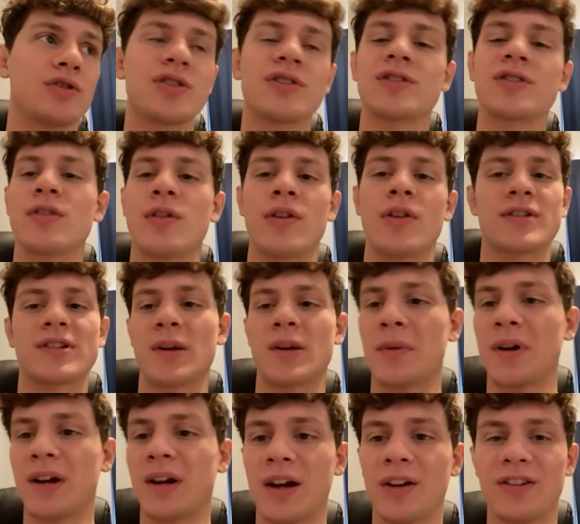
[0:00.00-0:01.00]
just so there's
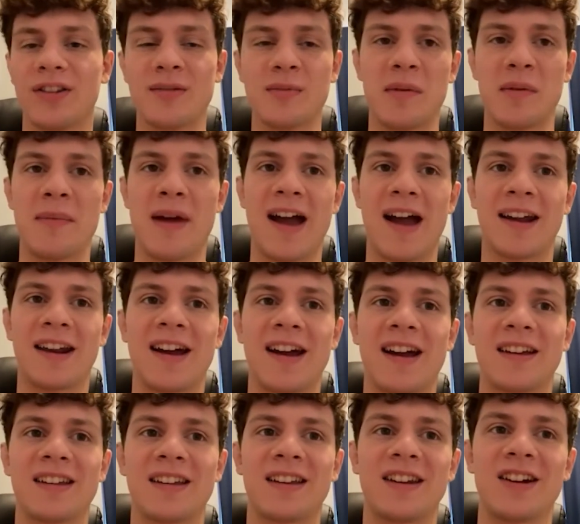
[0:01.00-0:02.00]
somebody else to be mad
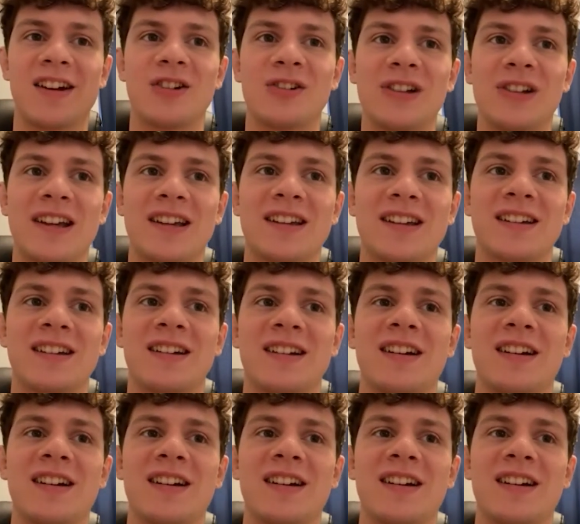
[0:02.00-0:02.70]
at, you know, like